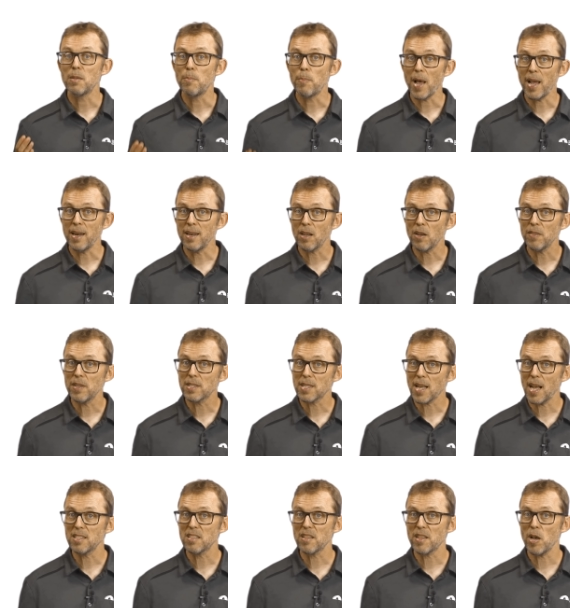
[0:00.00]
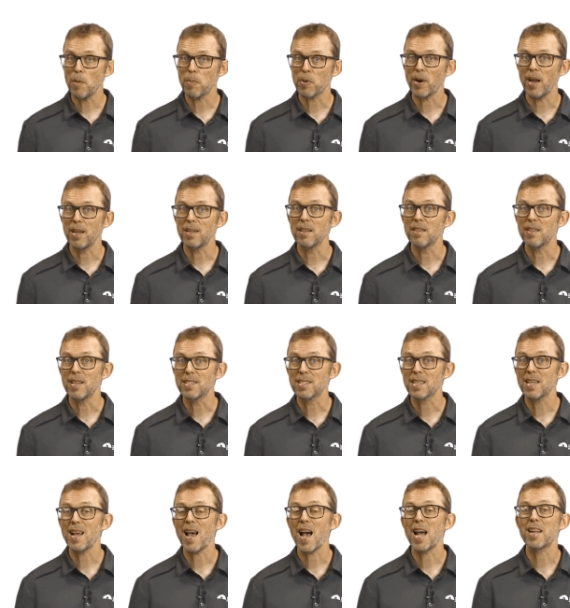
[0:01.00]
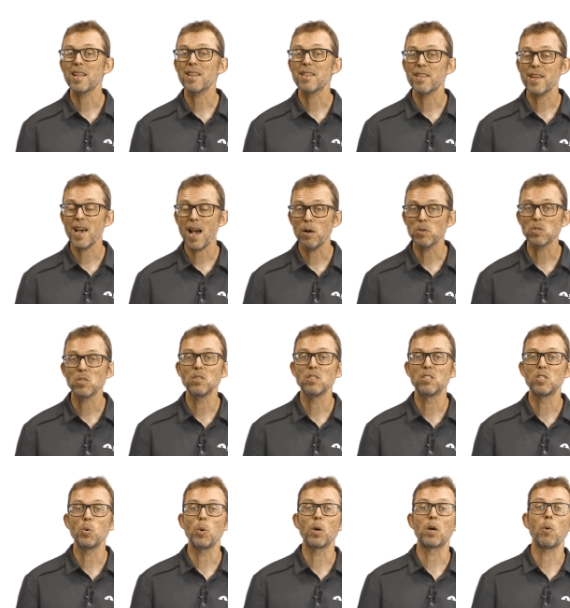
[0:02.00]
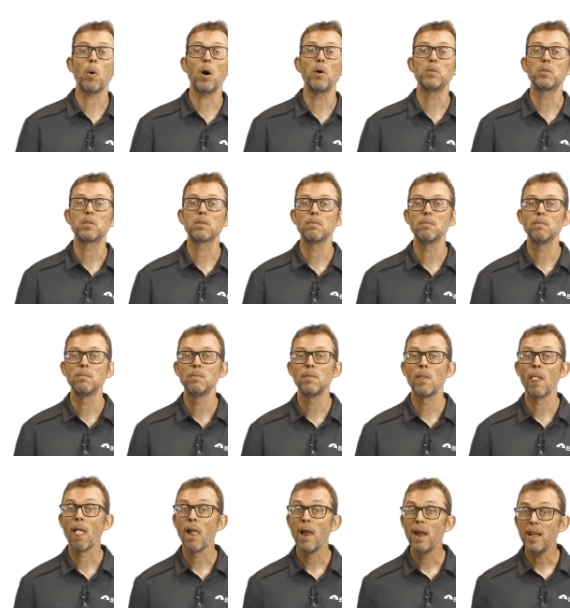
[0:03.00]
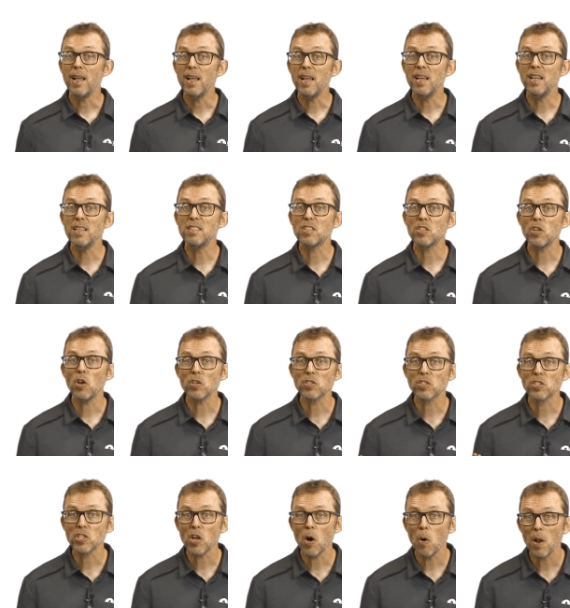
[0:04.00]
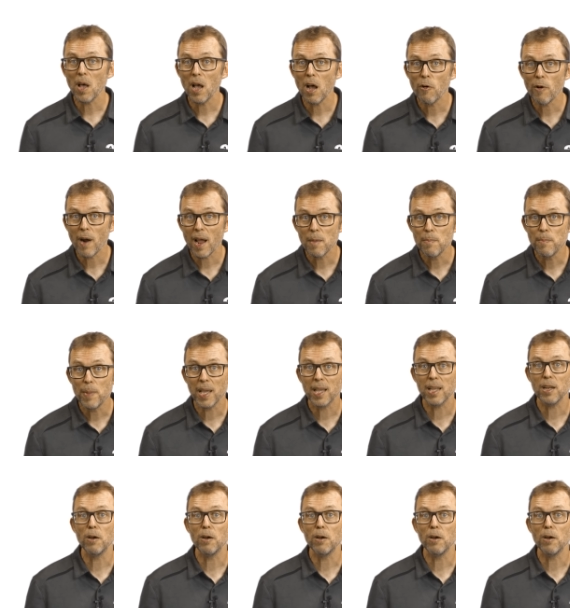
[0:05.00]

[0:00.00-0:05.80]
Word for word: Depending on the size of the upgrade, this can add thousands to a quote. Is your solar array big